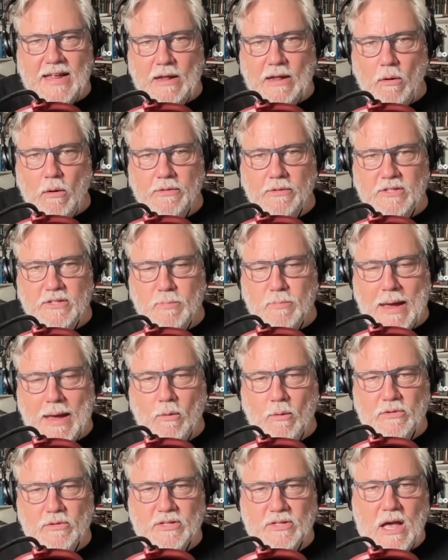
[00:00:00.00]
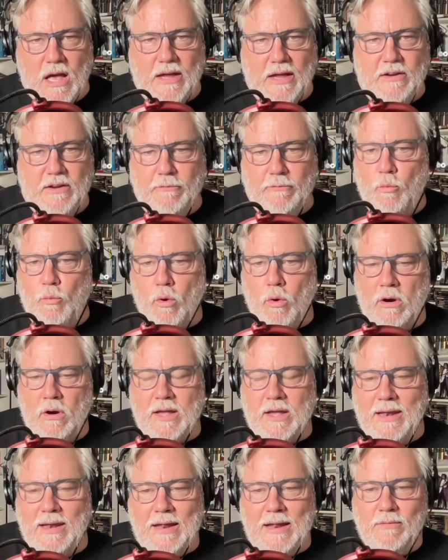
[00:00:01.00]
how all these powers kind of
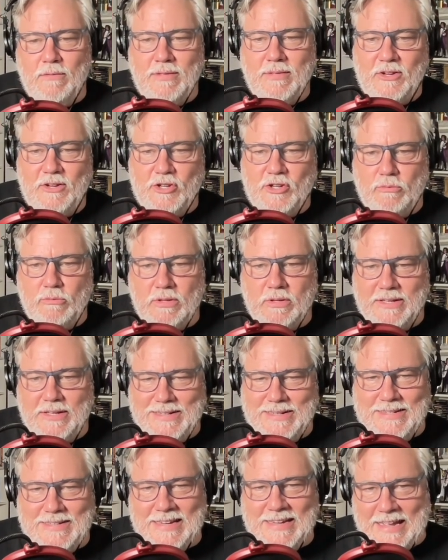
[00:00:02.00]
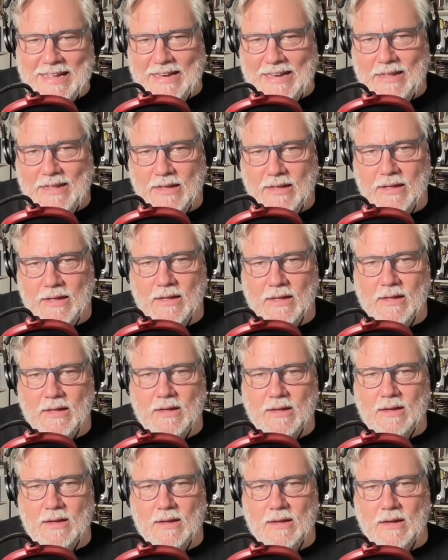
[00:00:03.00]
work, and I don't think she really did.
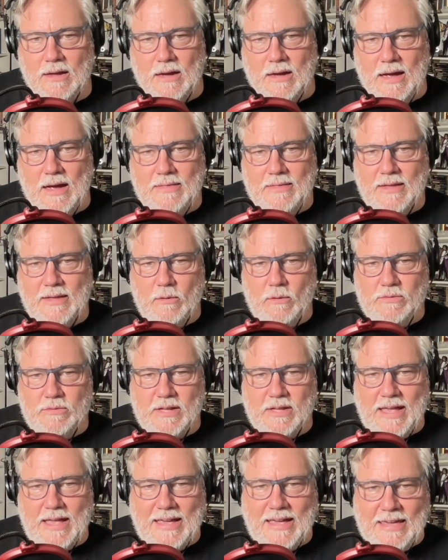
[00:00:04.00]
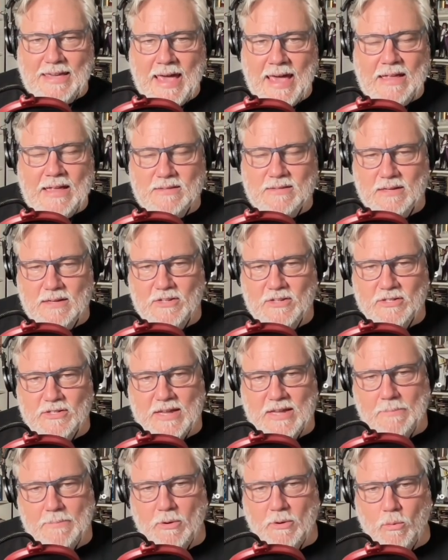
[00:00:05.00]
I think it was like a guess, and it just
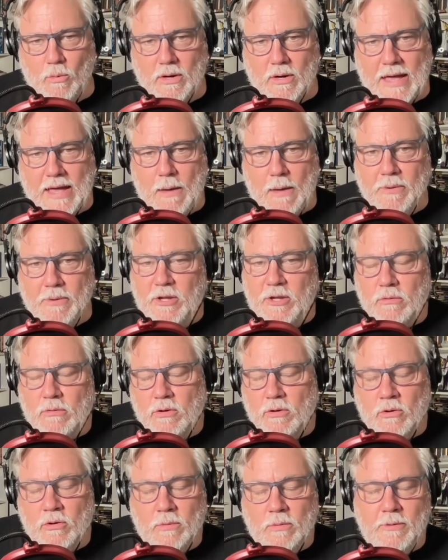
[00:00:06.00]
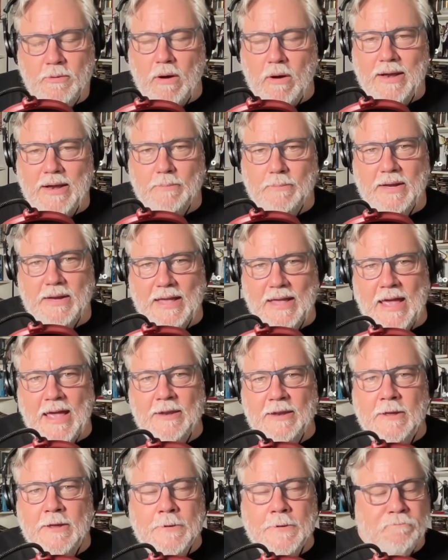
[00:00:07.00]
happened to work out. But you could be right. I mean,
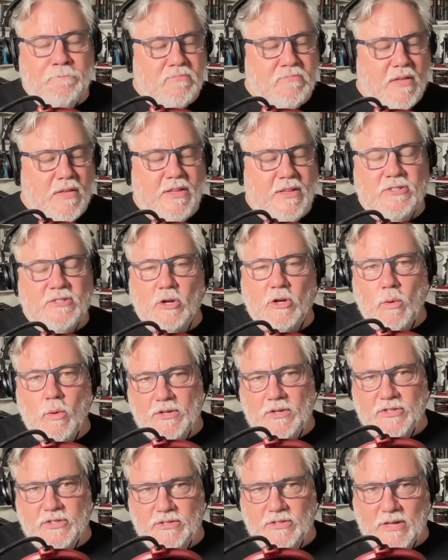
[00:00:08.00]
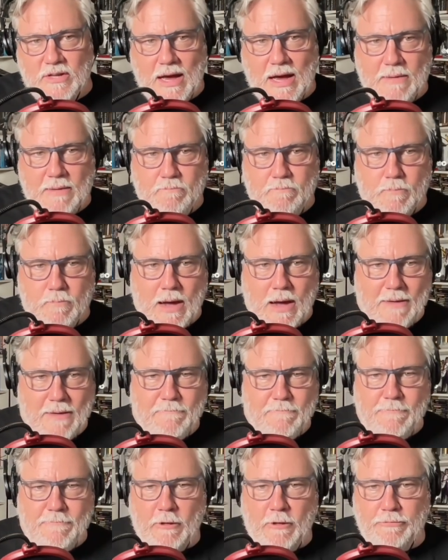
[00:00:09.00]
again, these are questions I
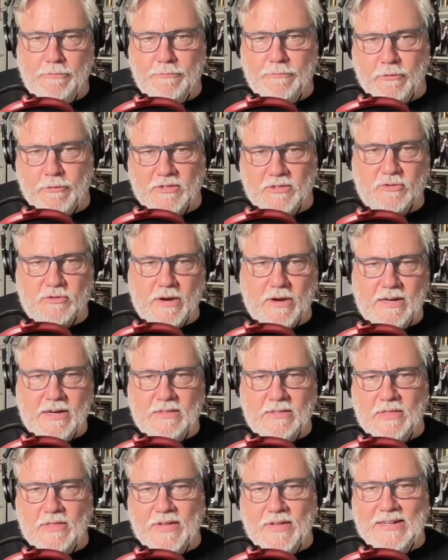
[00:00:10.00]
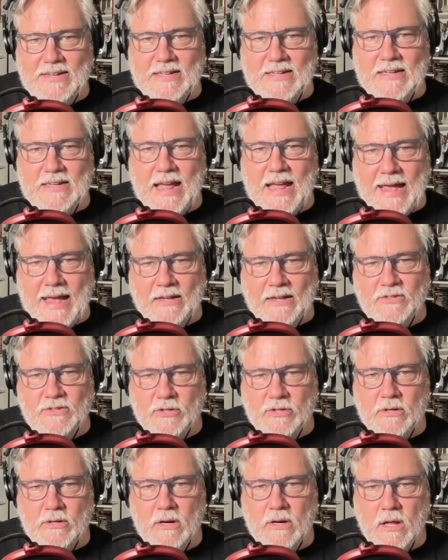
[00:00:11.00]
felt frustrated that they didn't
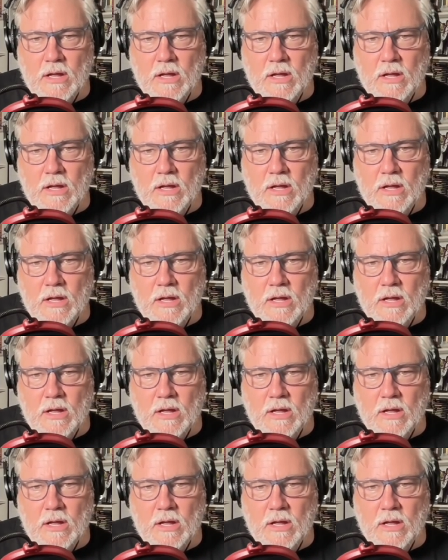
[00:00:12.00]
answer.